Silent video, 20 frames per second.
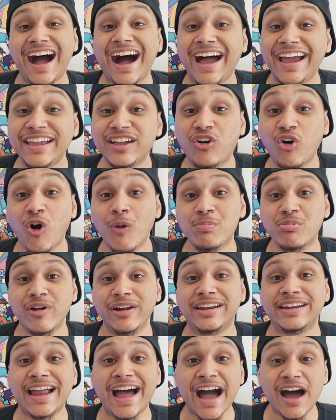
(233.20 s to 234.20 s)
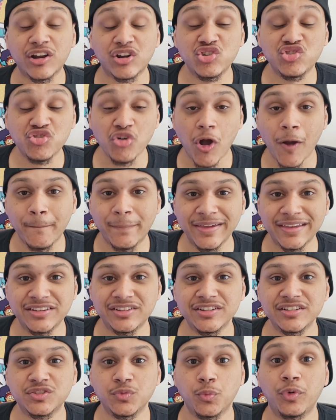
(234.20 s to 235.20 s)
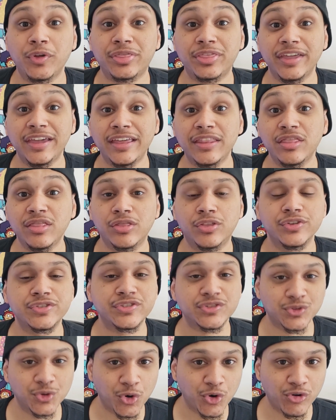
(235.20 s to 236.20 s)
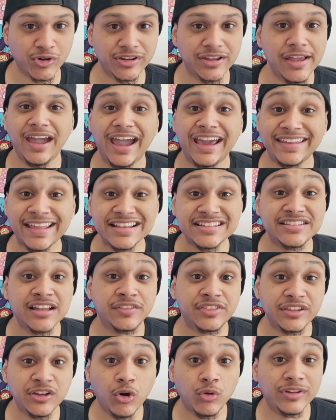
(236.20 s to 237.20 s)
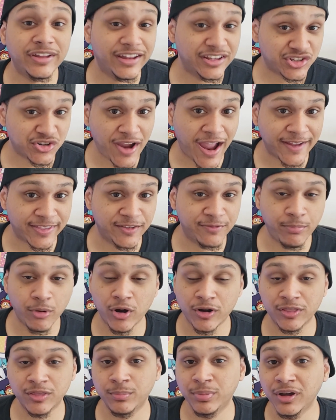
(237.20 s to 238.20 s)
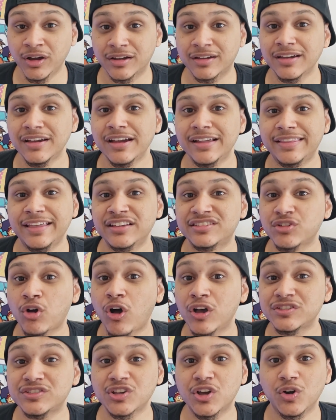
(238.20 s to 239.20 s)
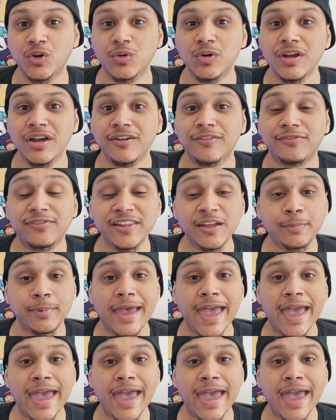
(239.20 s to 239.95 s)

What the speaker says: I incorporated how to draw pages within the story. And that's not the only interactive part of the book. There's also flip